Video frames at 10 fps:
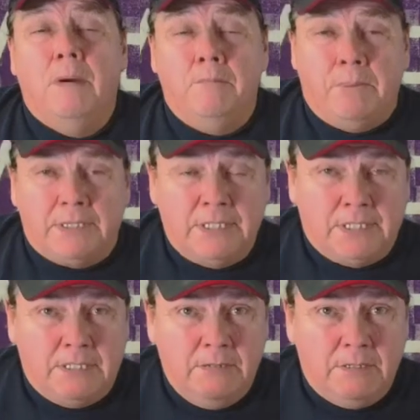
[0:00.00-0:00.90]
but
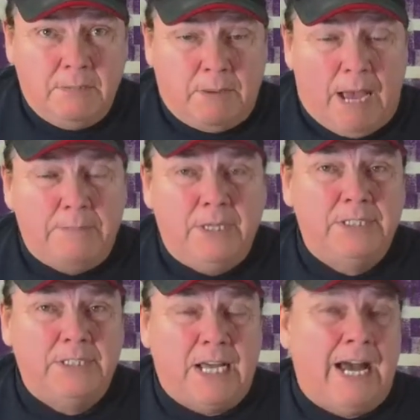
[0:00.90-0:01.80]
the the
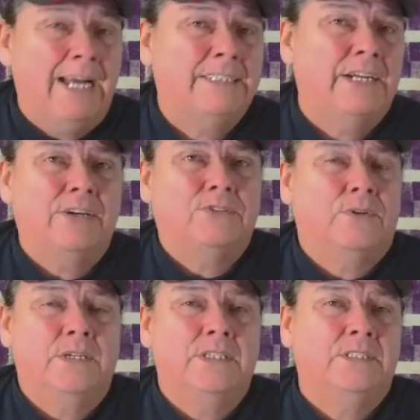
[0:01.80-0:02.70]
population on
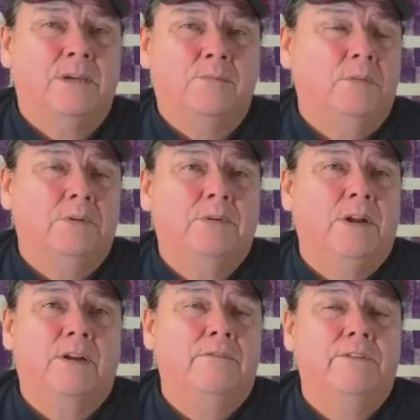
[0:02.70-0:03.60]
territory is somewhere between
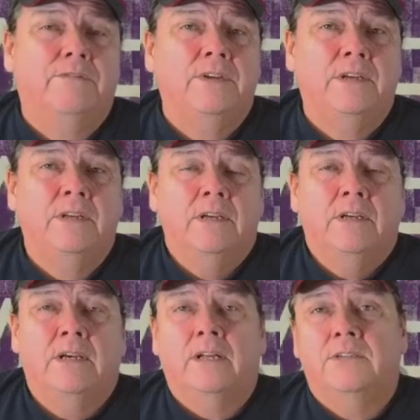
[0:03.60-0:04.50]
150 and
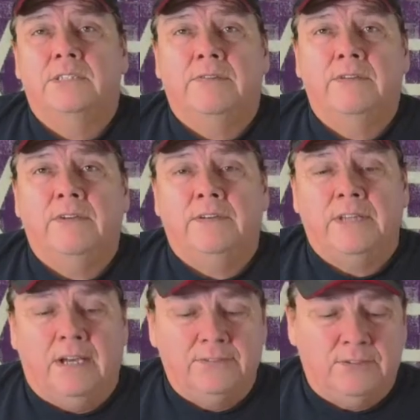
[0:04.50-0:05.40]

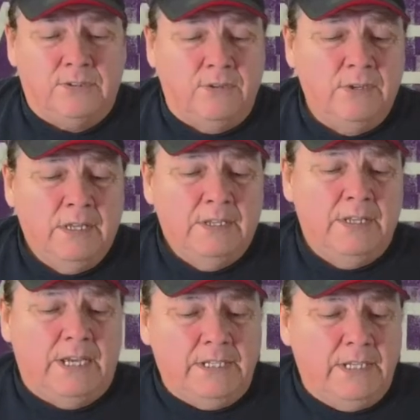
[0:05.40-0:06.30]
175,000. So
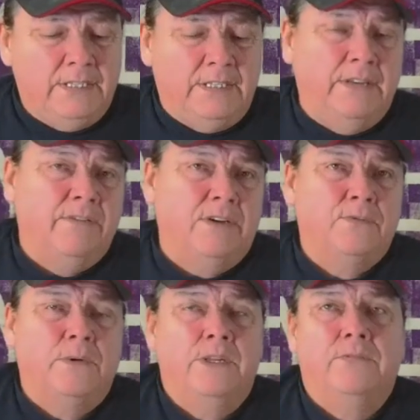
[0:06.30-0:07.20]
the idea that they've got
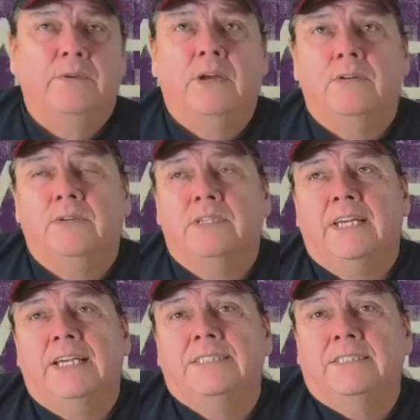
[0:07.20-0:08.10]
2,300
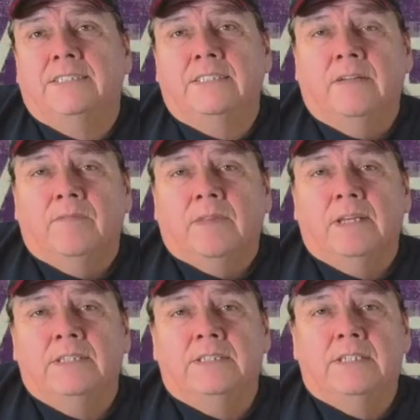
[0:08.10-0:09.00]
cases
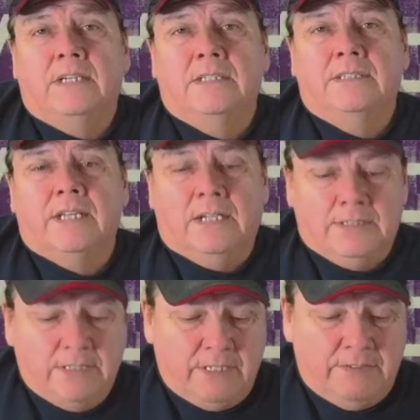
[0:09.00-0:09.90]
is uh, is kind of
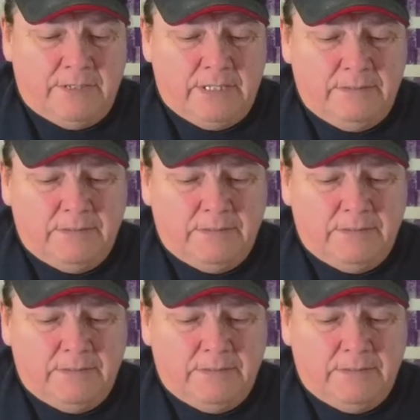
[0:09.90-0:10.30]
significant.